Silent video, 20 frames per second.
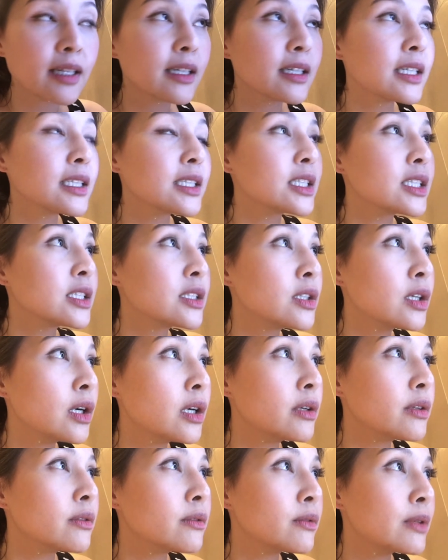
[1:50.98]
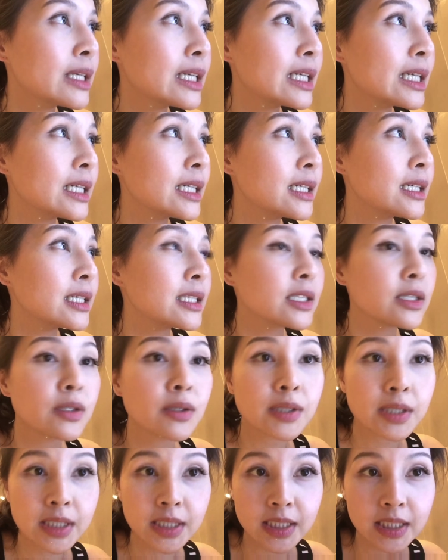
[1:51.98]
it's
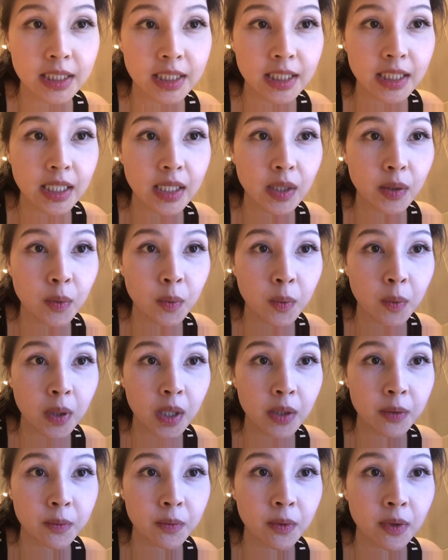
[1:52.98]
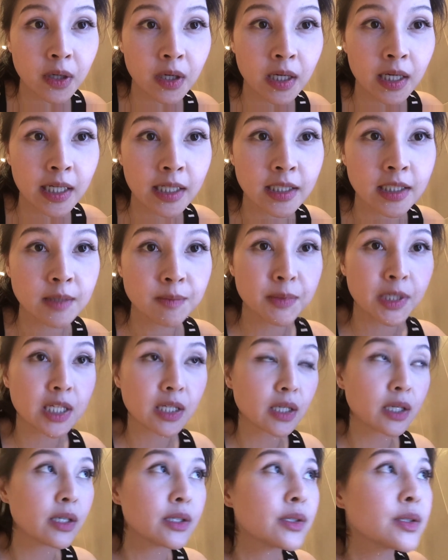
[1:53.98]
not fishing quite right,
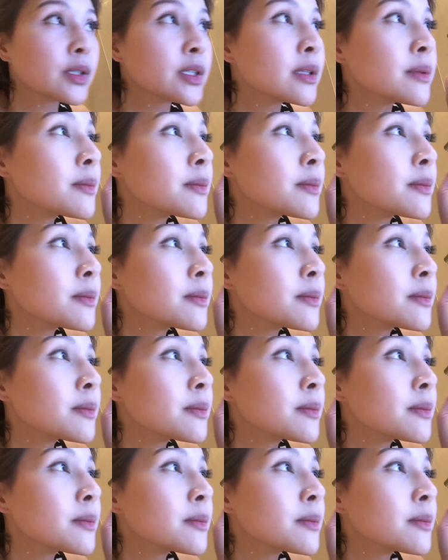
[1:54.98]
because